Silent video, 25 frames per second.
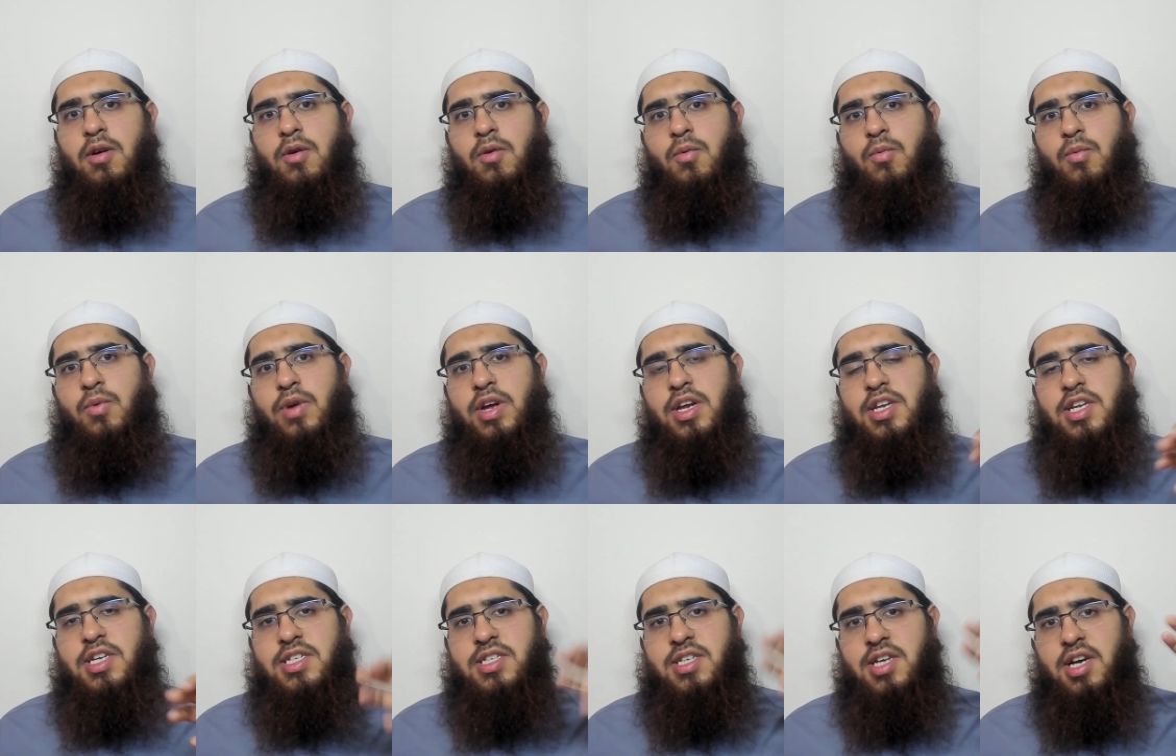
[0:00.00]
We
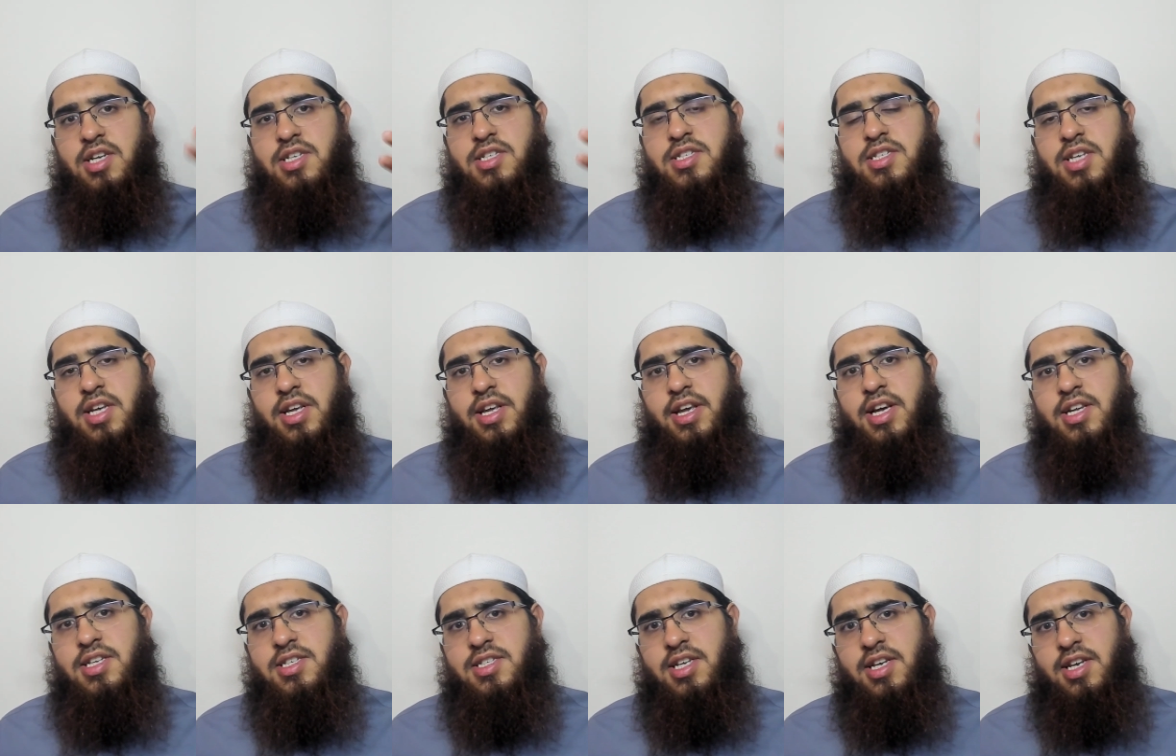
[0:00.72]
discussed
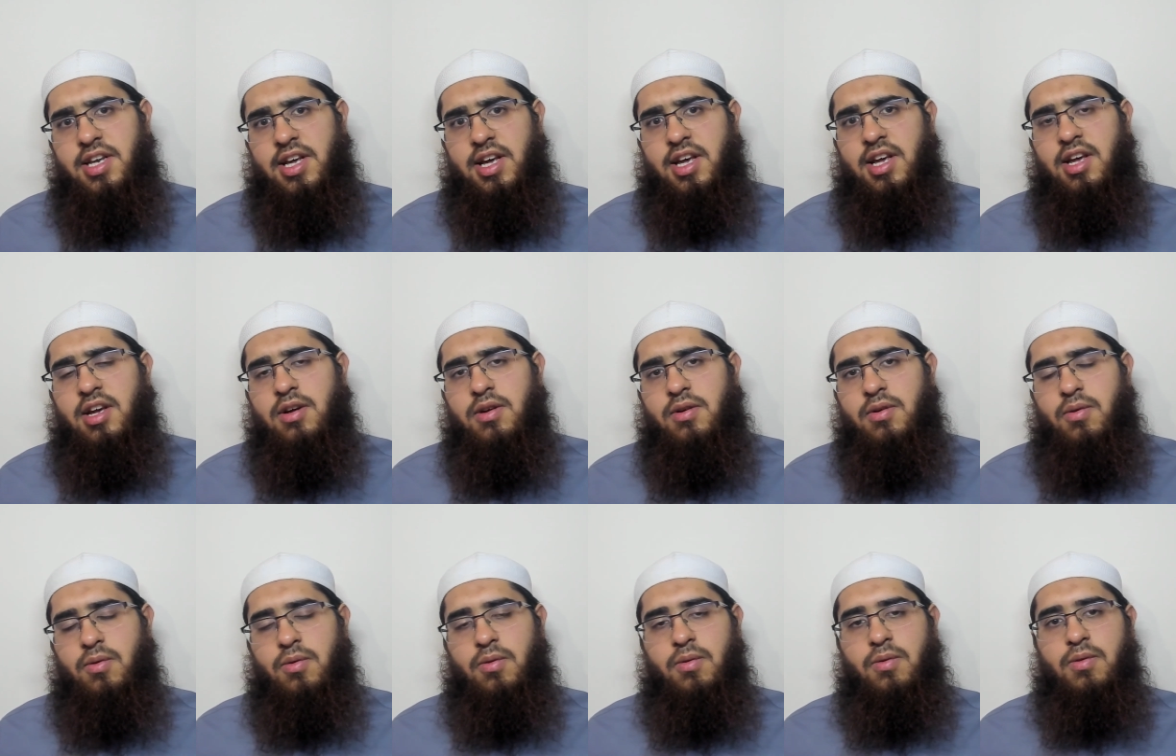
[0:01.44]
yesterday,
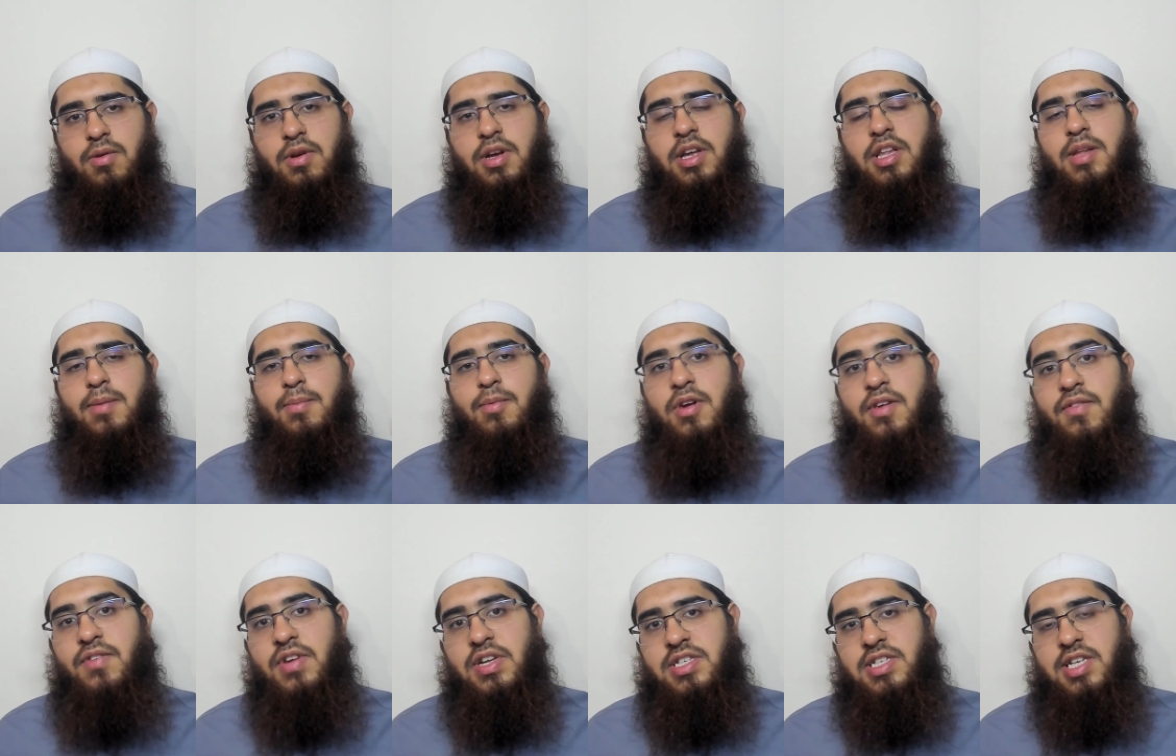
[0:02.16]
or in the
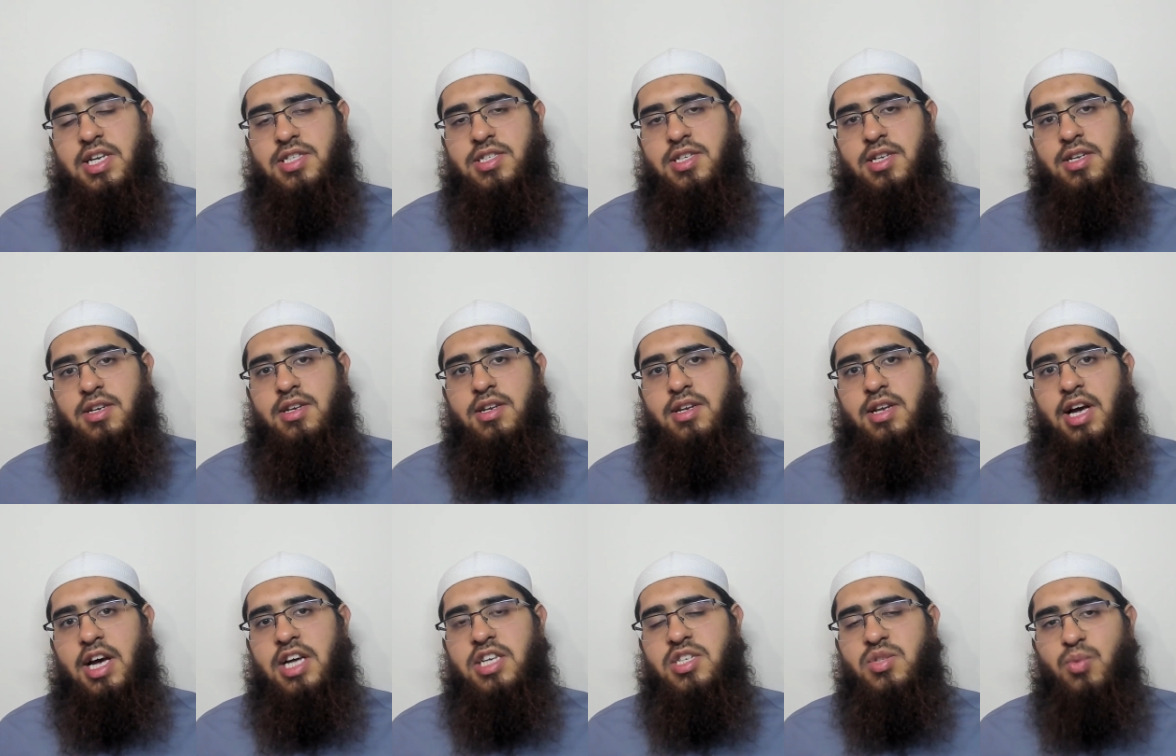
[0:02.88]
previous lesson,
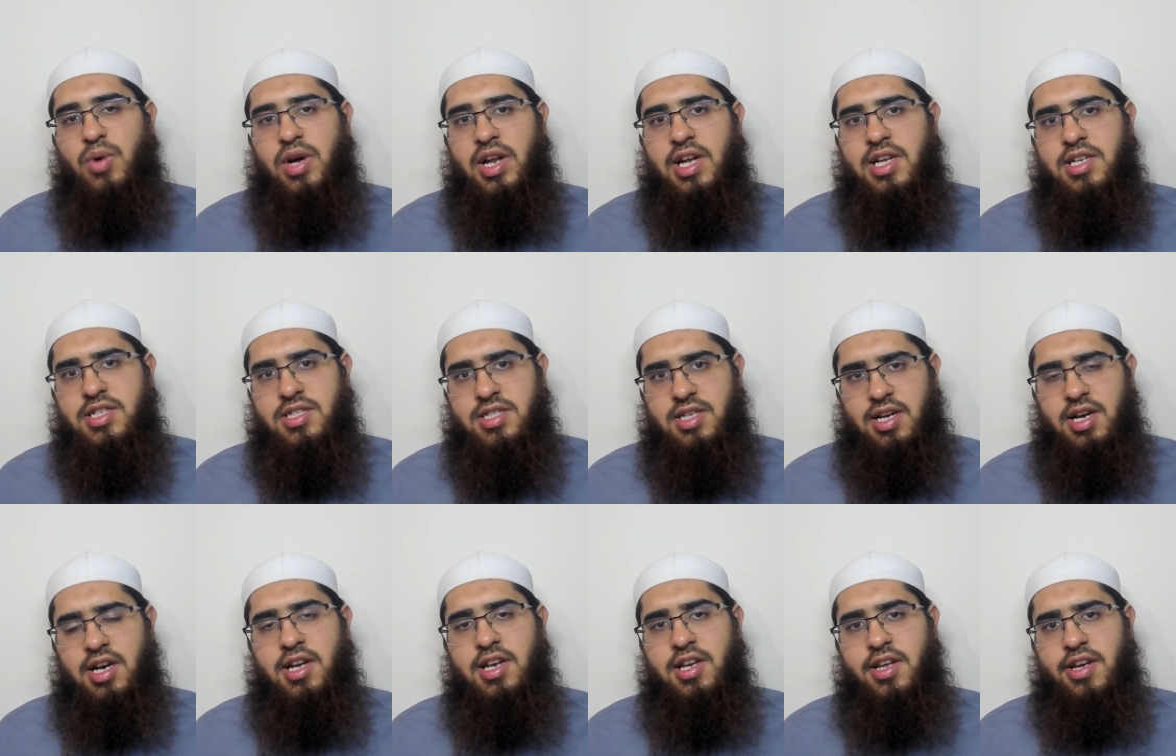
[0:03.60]
as well as
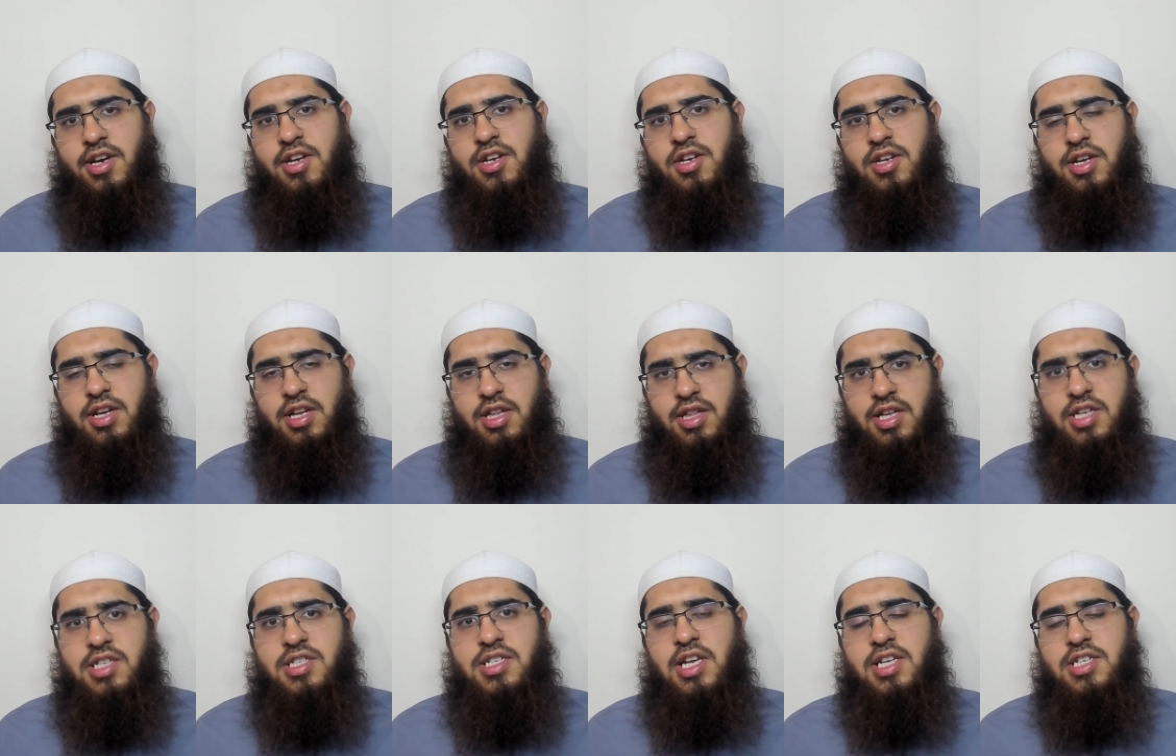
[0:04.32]
earlier in
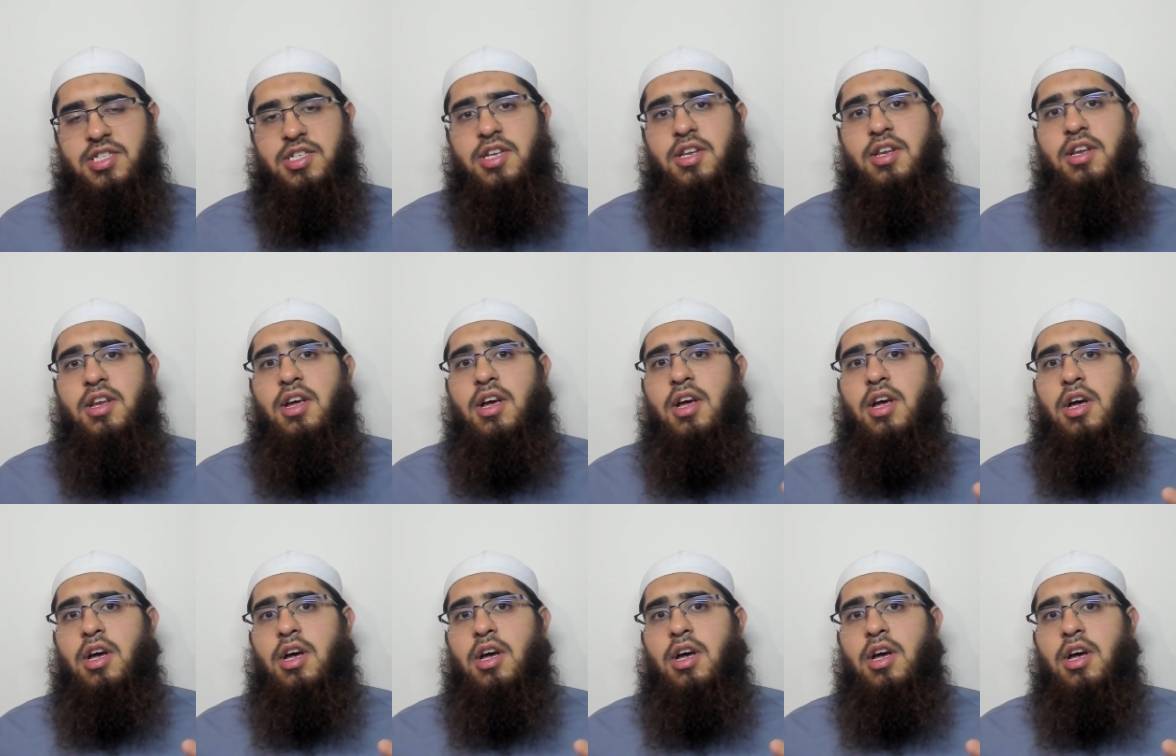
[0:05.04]
this lesson,